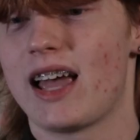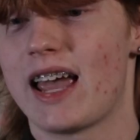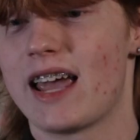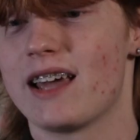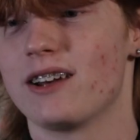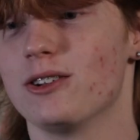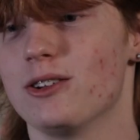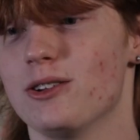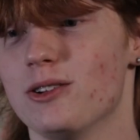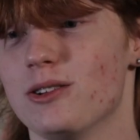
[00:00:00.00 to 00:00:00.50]

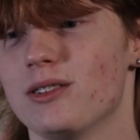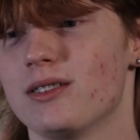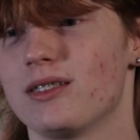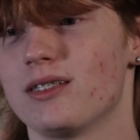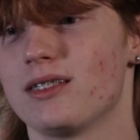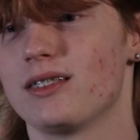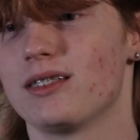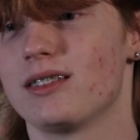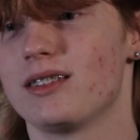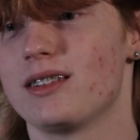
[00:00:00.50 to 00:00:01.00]
handle
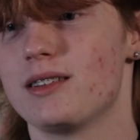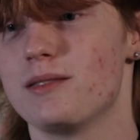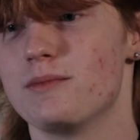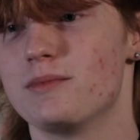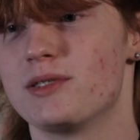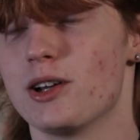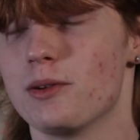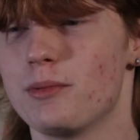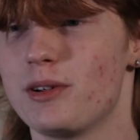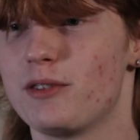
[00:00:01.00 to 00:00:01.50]

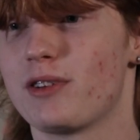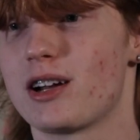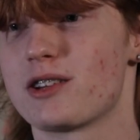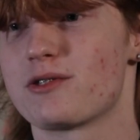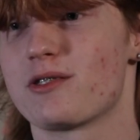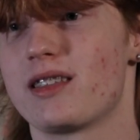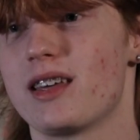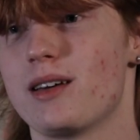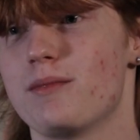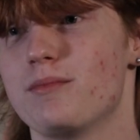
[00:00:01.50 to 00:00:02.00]
still being friends
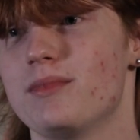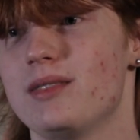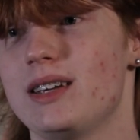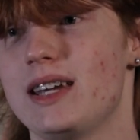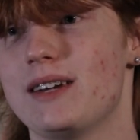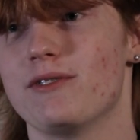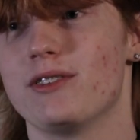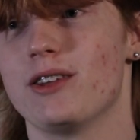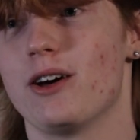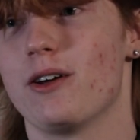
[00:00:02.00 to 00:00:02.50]
with them
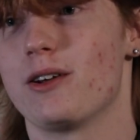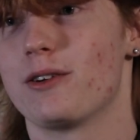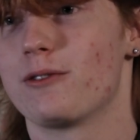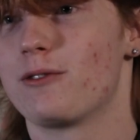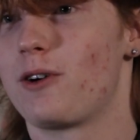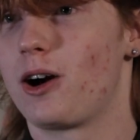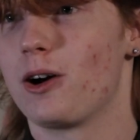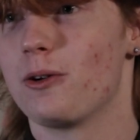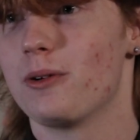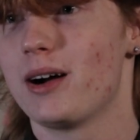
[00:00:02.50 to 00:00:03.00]
even though they're
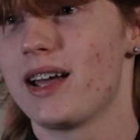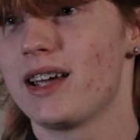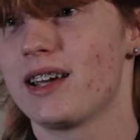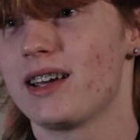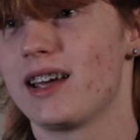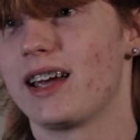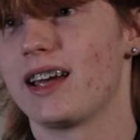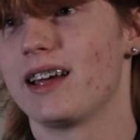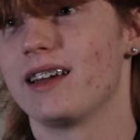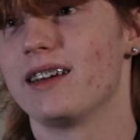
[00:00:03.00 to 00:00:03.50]
far away,
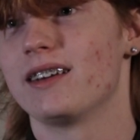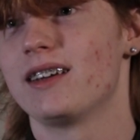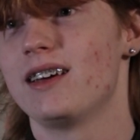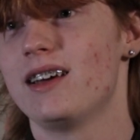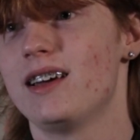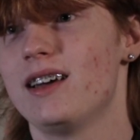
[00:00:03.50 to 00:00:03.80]
and